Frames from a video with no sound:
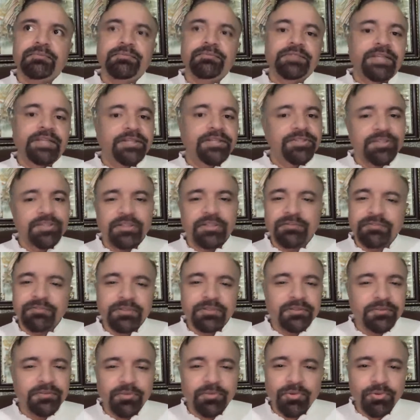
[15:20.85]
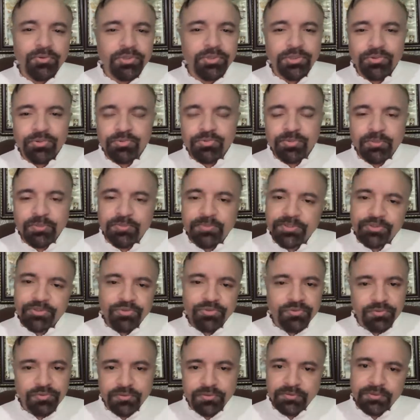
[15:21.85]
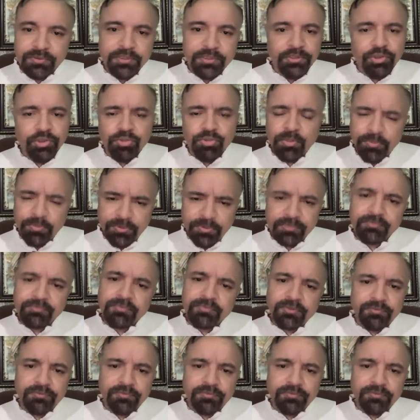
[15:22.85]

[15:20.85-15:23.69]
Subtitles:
We can surf the old newspapers. The newspaper,